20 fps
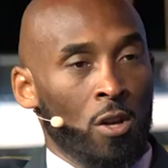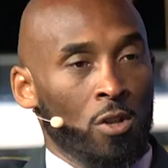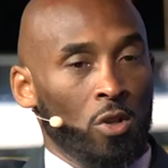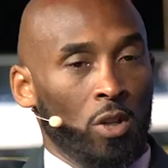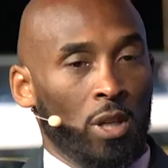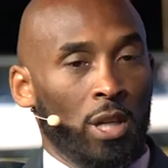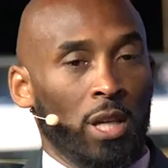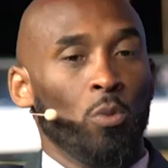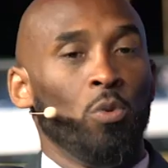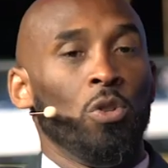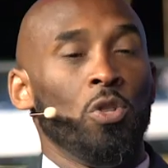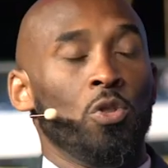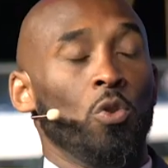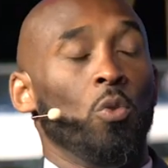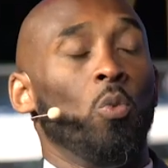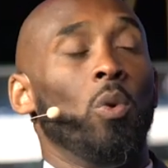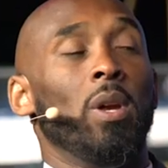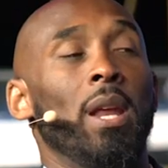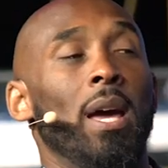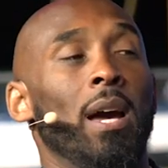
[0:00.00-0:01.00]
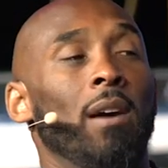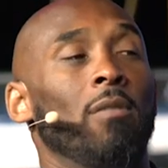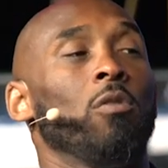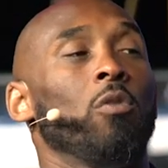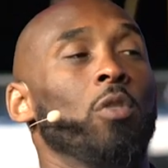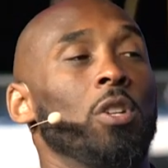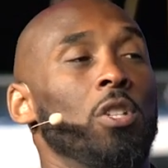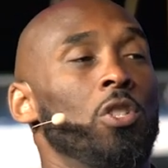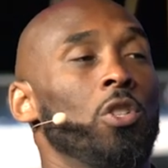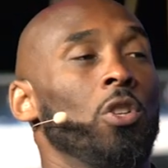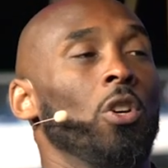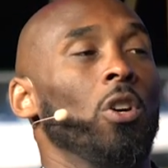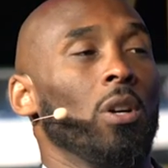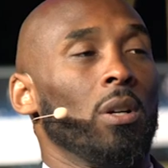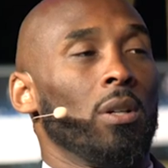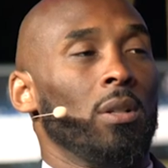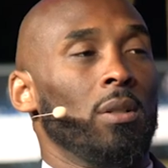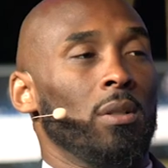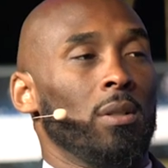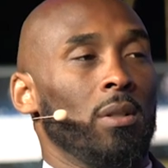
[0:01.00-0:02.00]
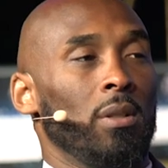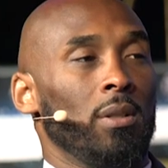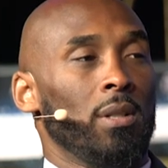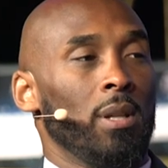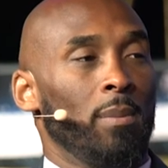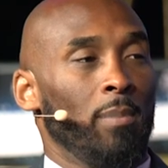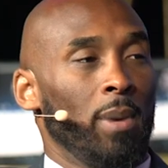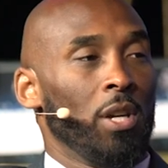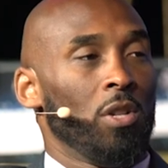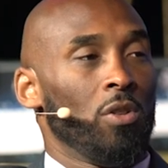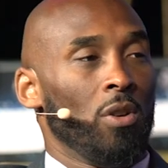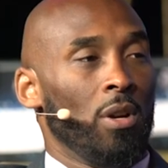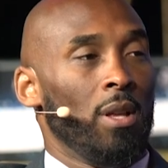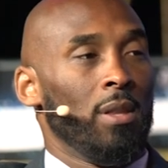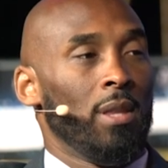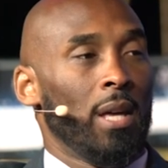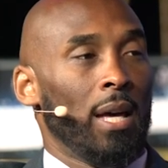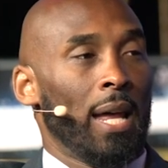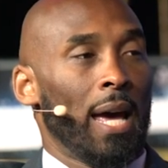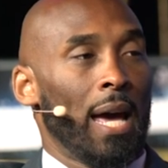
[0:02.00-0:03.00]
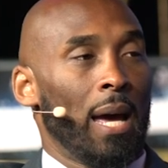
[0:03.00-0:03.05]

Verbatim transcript: So he would do whatever it took to make sure that that